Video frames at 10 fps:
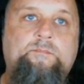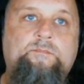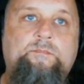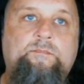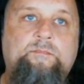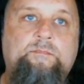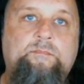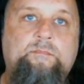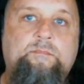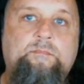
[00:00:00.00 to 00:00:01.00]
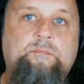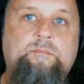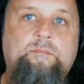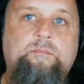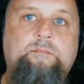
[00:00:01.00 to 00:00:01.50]

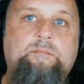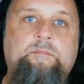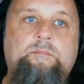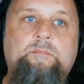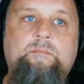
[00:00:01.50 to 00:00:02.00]
This person isn't speaking.